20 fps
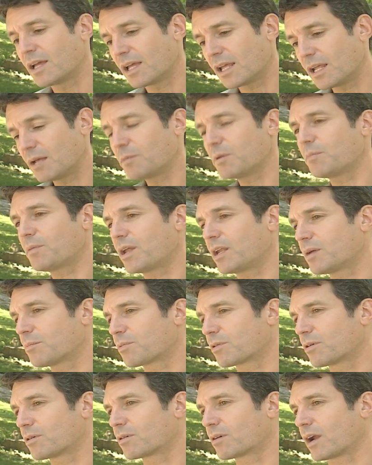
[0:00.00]
implementing
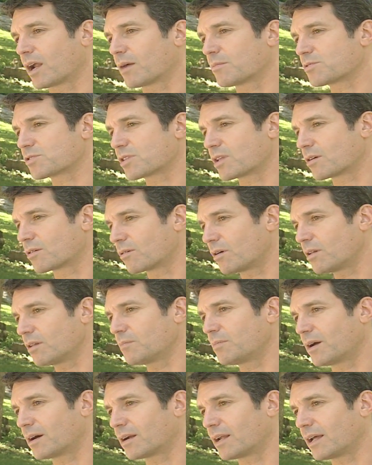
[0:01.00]
programs that are all
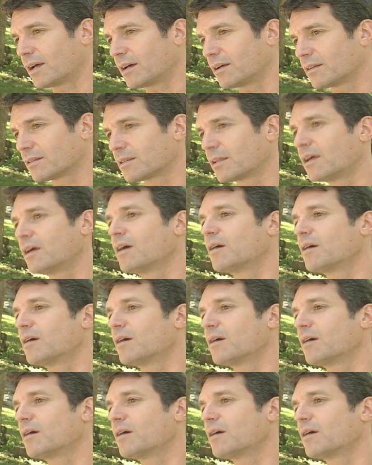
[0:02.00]
about health,